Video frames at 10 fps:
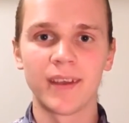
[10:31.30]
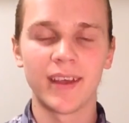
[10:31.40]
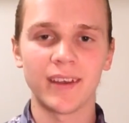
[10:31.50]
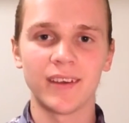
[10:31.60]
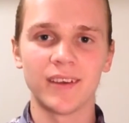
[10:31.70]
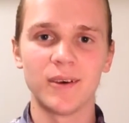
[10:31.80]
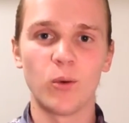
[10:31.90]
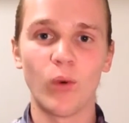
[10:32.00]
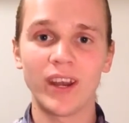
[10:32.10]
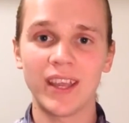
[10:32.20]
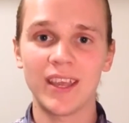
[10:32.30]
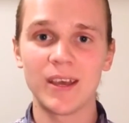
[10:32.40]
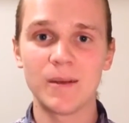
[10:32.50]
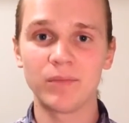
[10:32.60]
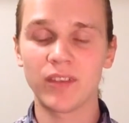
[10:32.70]
And when
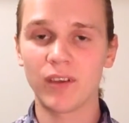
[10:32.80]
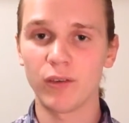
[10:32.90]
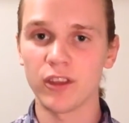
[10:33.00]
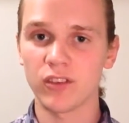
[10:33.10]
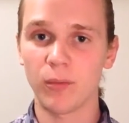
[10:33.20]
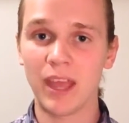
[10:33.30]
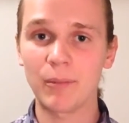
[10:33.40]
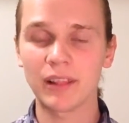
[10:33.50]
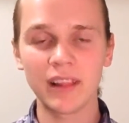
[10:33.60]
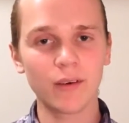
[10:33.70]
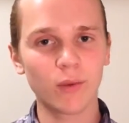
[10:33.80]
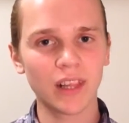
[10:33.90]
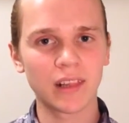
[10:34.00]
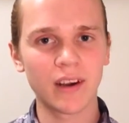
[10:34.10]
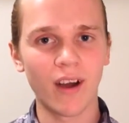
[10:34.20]
he discovered this, it became
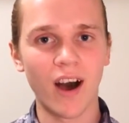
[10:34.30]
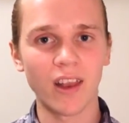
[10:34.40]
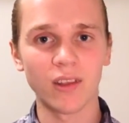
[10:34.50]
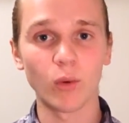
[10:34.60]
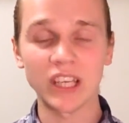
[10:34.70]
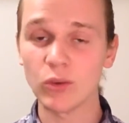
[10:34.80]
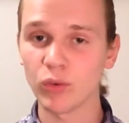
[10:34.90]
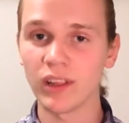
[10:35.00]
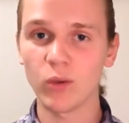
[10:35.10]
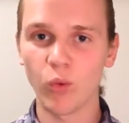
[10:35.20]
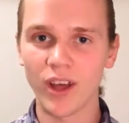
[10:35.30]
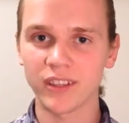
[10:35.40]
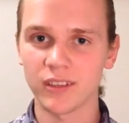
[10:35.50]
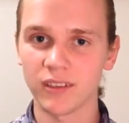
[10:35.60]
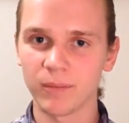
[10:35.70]
really clear on what he really
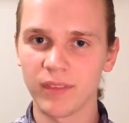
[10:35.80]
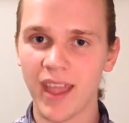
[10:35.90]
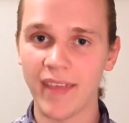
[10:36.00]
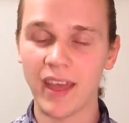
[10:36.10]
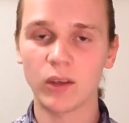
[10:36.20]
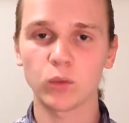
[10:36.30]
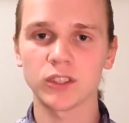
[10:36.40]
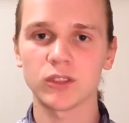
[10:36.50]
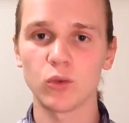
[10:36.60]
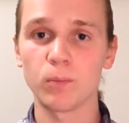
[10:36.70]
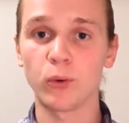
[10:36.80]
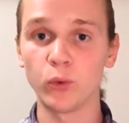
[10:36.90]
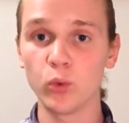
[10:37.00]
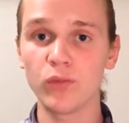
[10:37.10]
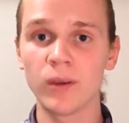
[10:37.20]
wanted, and that was to
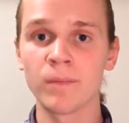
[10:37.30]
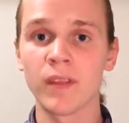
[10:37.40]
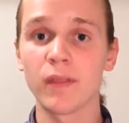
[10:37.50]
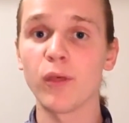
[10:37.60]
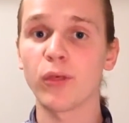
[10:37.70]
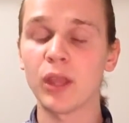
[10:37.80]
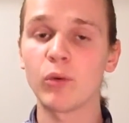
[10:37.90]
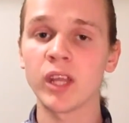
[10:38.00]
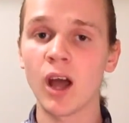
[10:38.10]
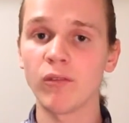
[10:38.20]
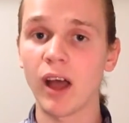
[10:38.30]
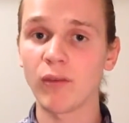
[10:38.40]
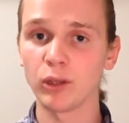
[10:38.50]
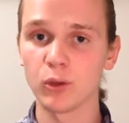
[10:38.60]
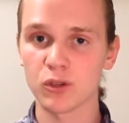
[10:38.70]
prove the theory of
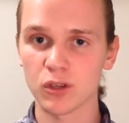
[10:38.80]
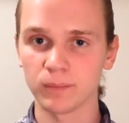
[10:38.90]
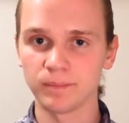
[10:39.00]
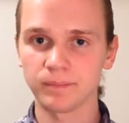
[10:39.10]
evolution.